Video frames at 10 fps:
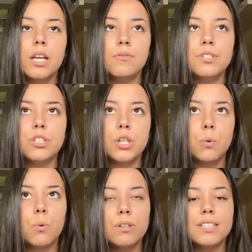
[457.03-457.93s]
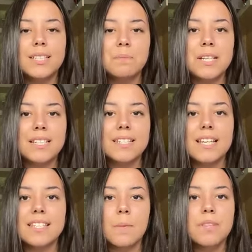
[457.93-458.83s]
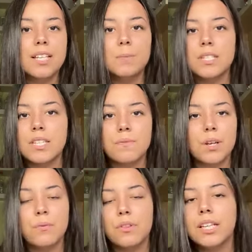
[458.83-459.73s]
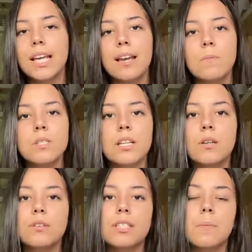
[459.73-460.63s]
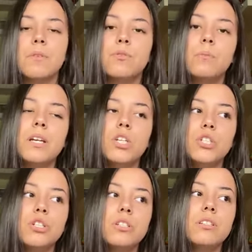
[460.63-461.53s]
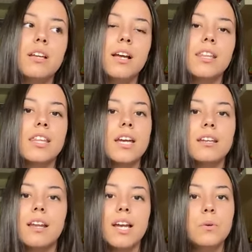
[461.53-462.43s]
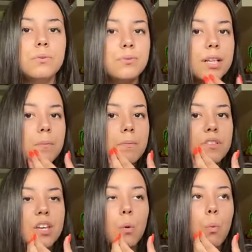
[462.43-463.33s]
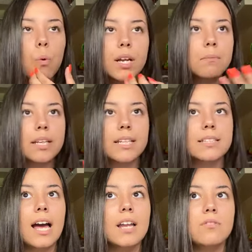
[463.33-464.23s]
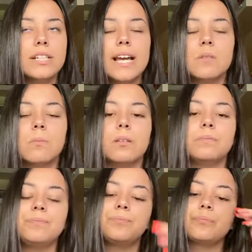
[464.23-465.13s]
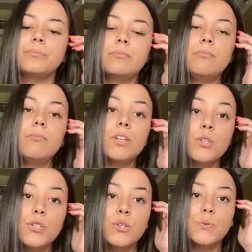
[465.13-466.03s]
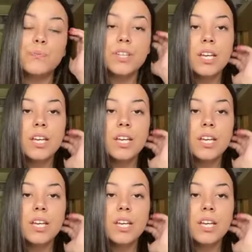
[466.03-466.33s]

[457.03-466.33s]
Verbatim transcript: if she wanted me to say something specific for the game, some, some information, and then I would film the one minute advertisement. So